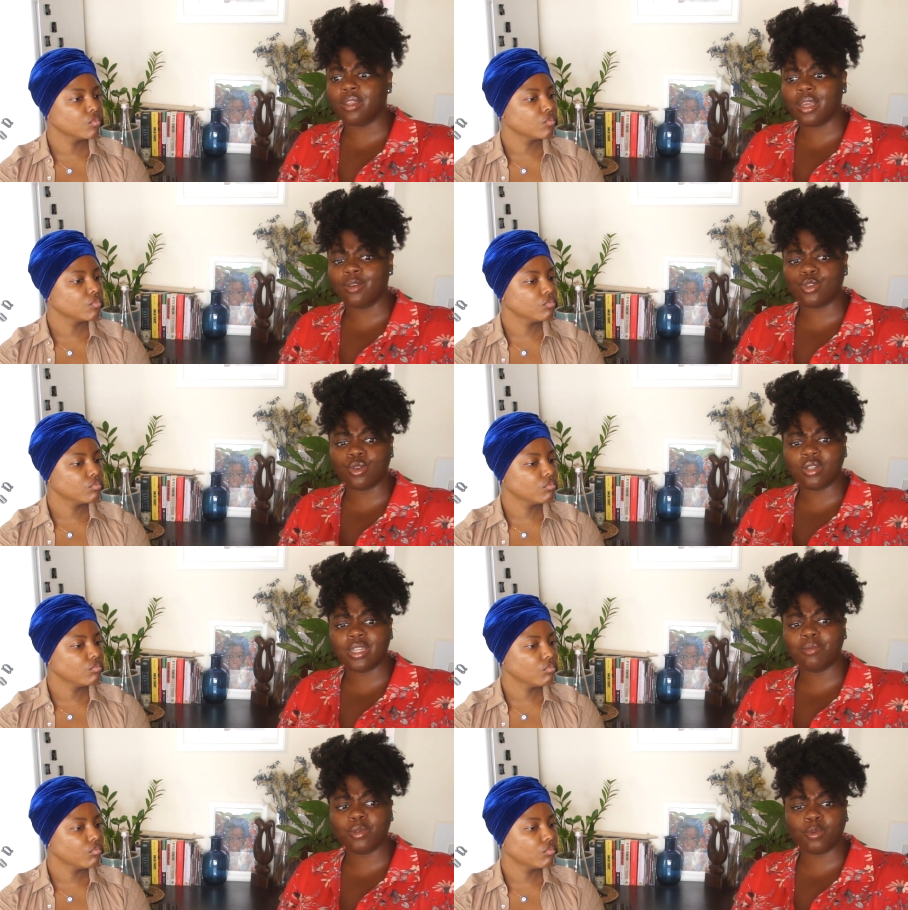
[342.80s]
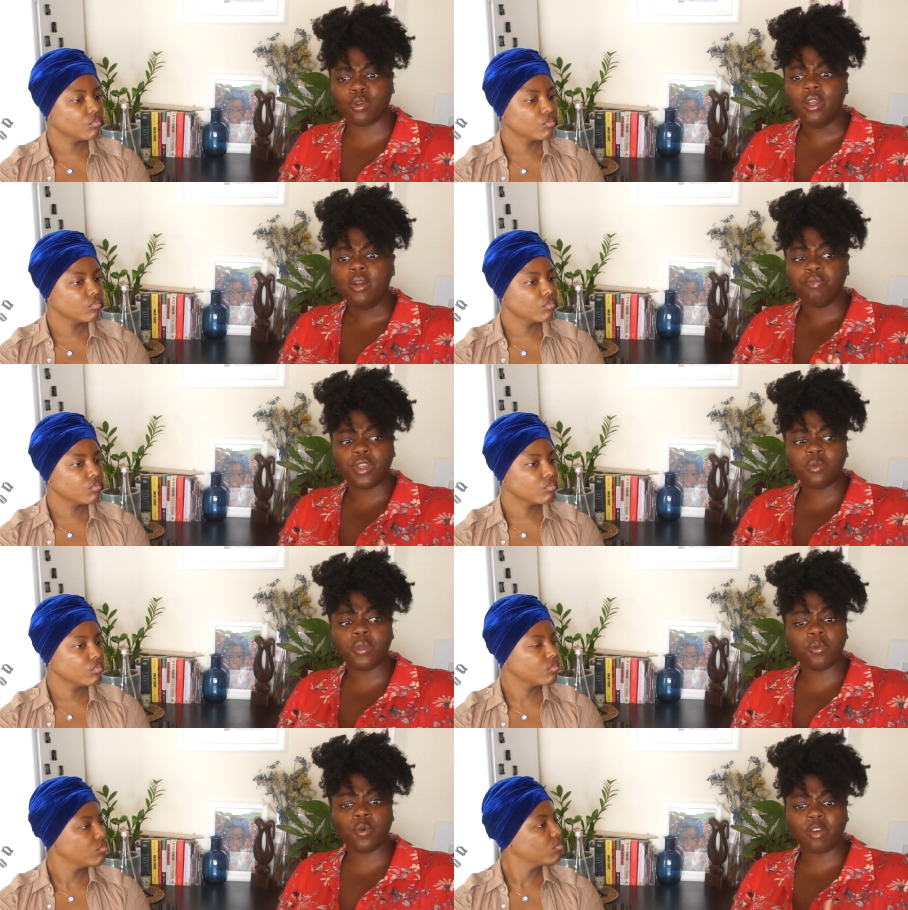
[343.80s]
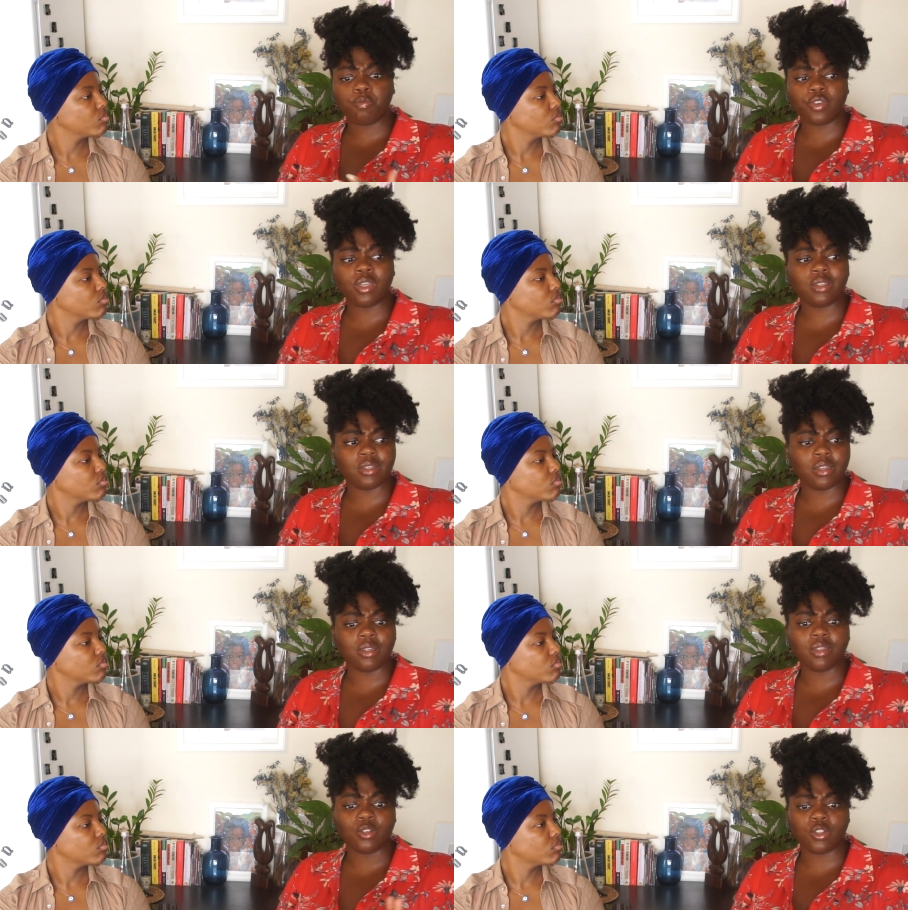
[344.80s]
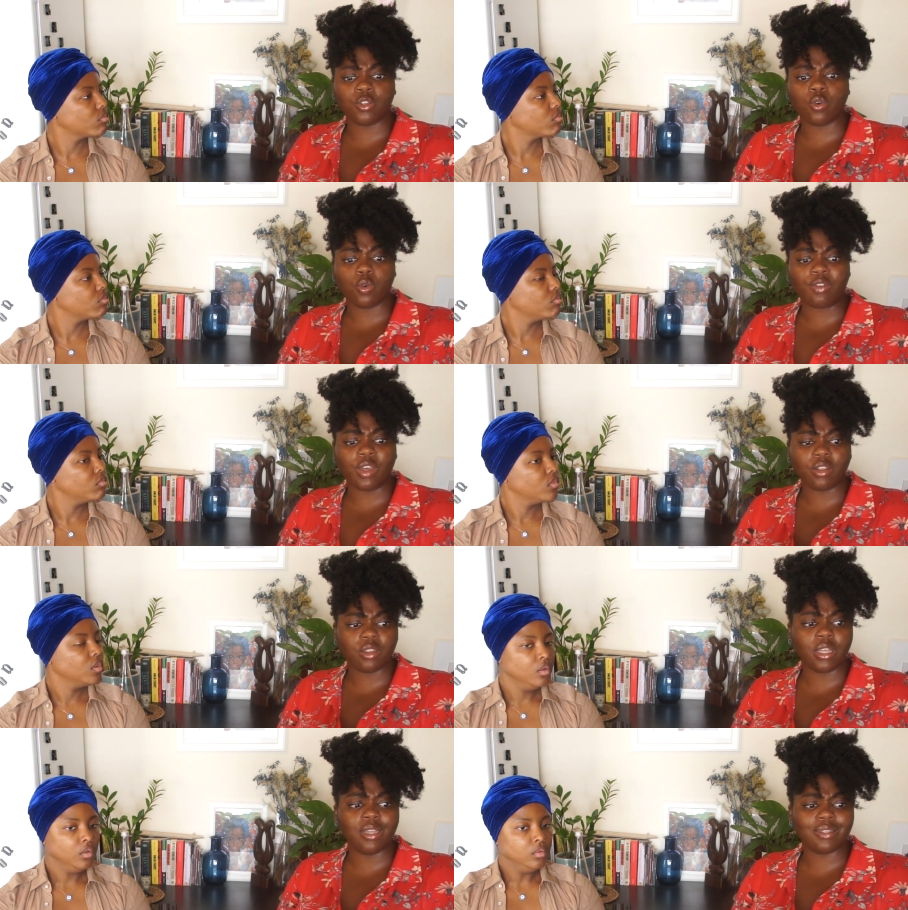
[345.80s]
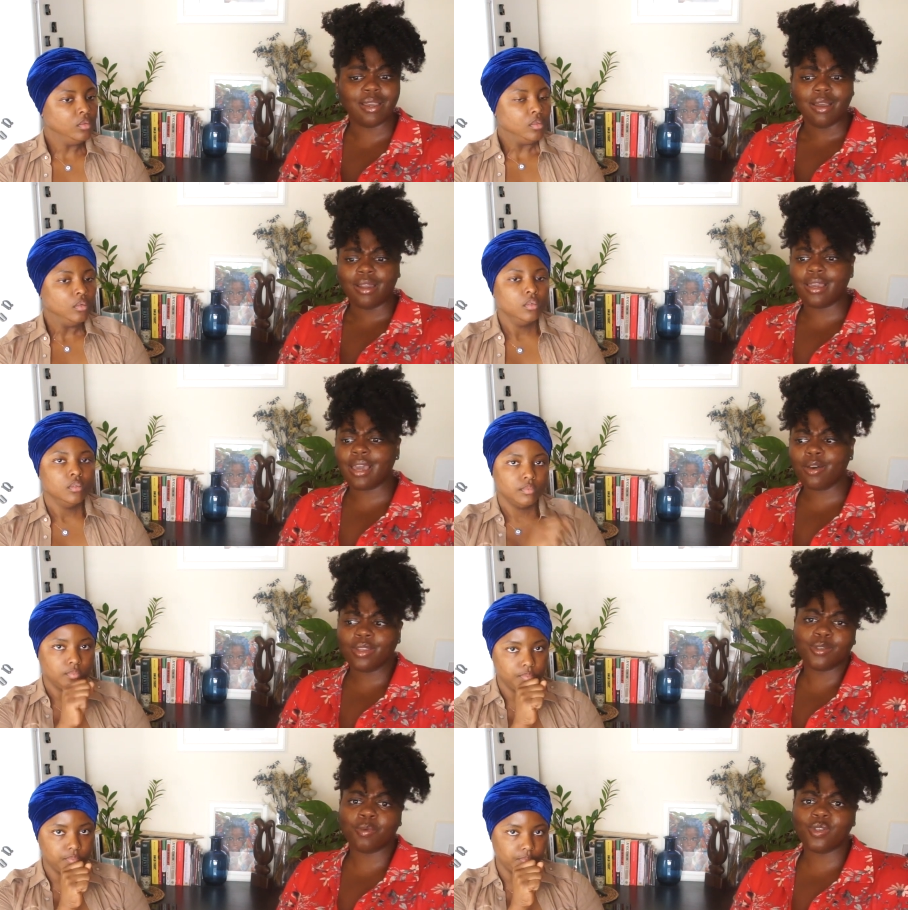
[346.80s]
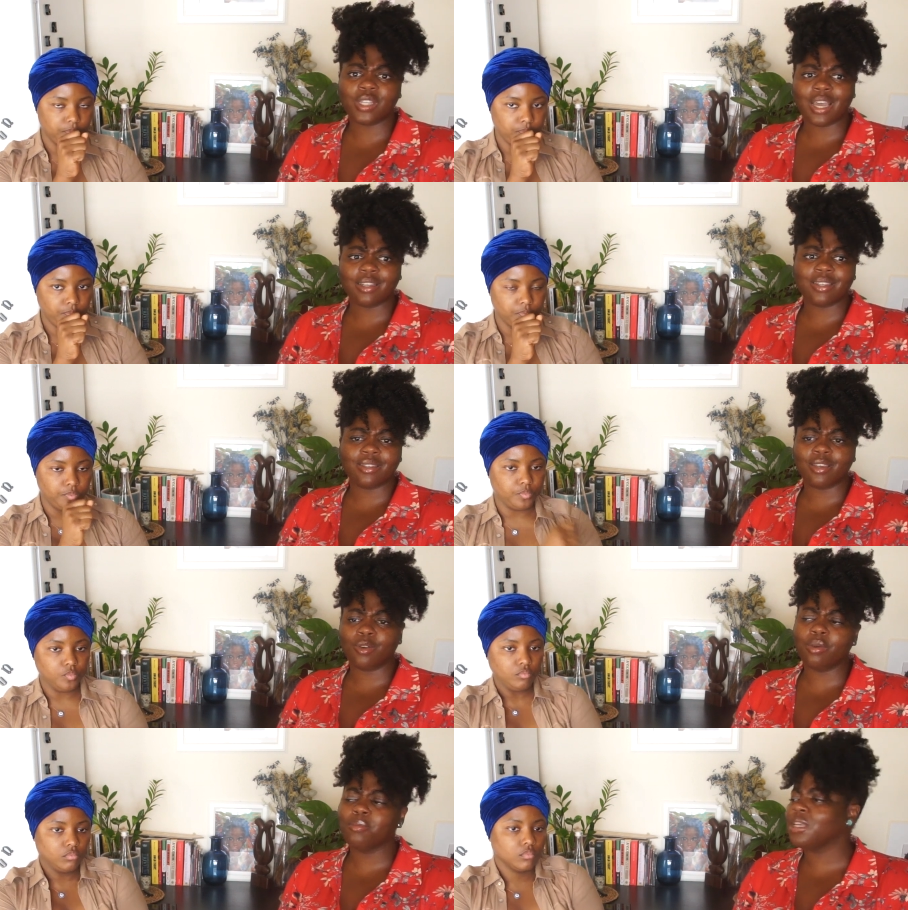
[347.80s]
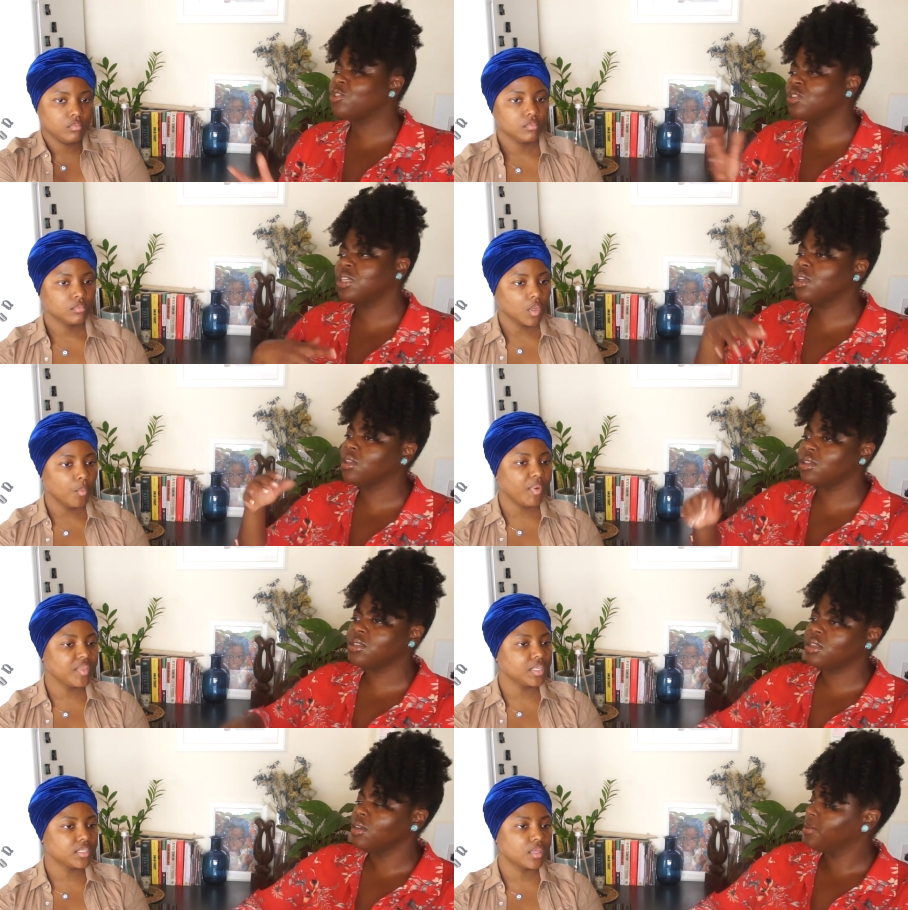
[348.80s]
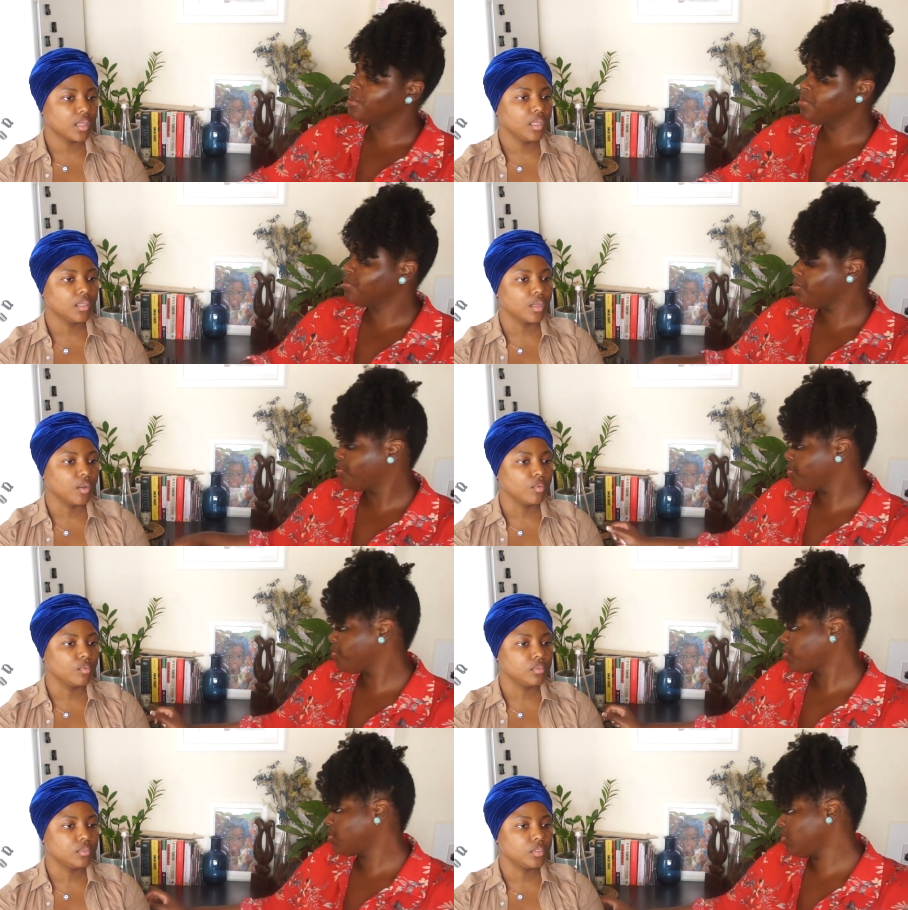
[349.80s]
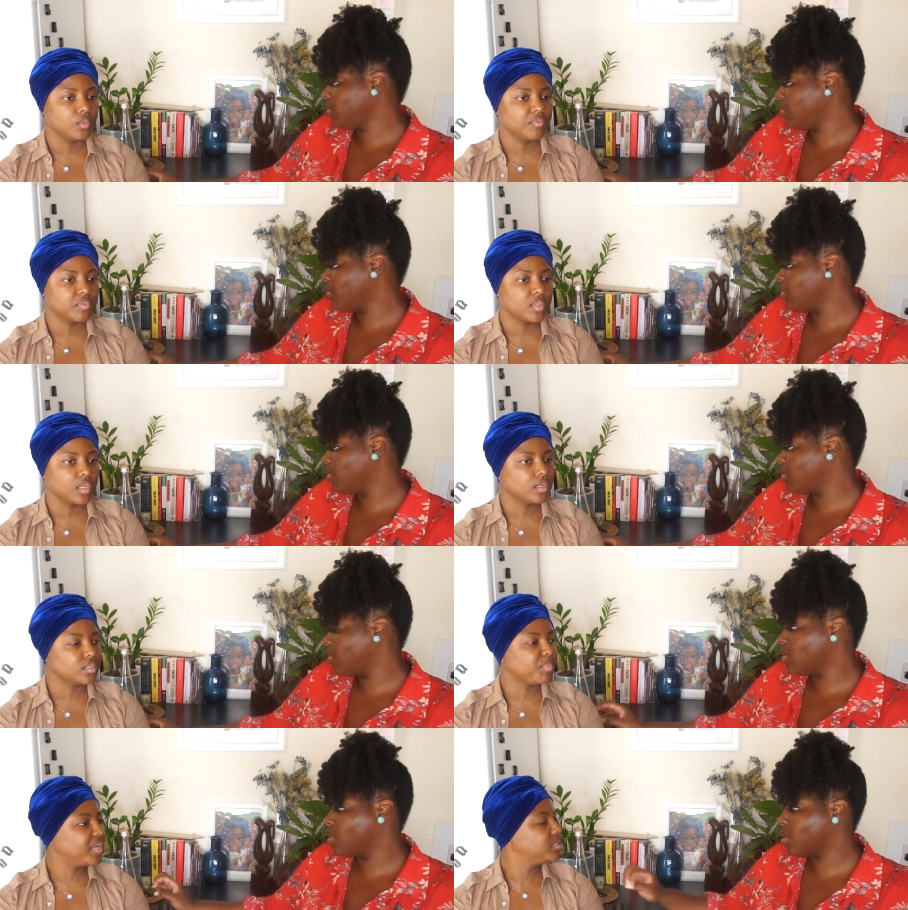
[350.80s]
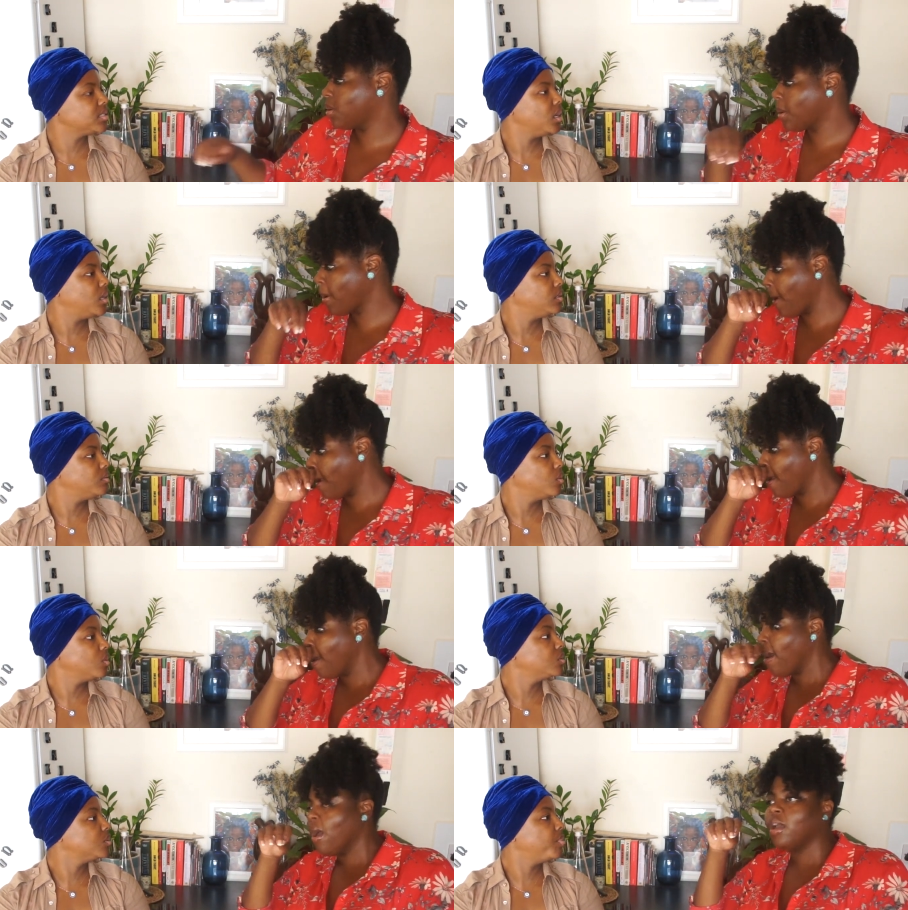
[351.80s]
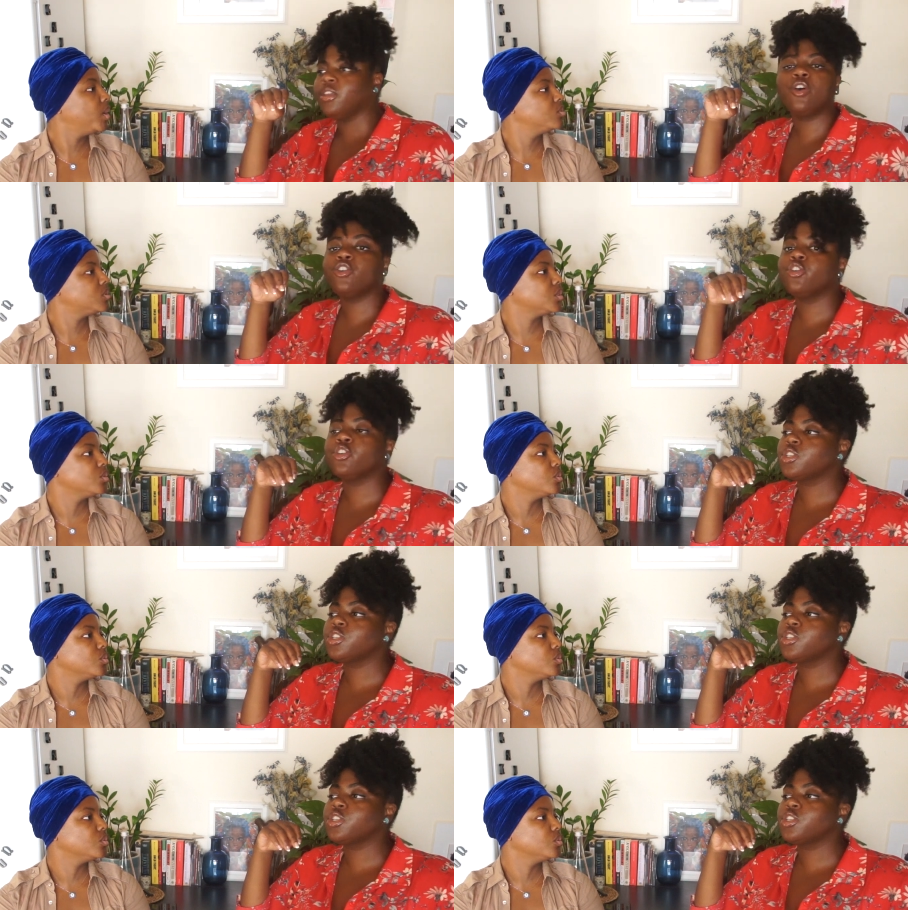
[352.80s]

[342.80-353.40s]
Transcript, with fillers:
Speaker 1: in there is not adaptable, these people who have pre-existing conditions or who have health needs, like,
Speaker 2: how are they supposed to access the equipment? It's ridiculous. But that's the thing, though. Do you ever think it's by design? You're not supposed
Speaker 1: to. Yeah, you're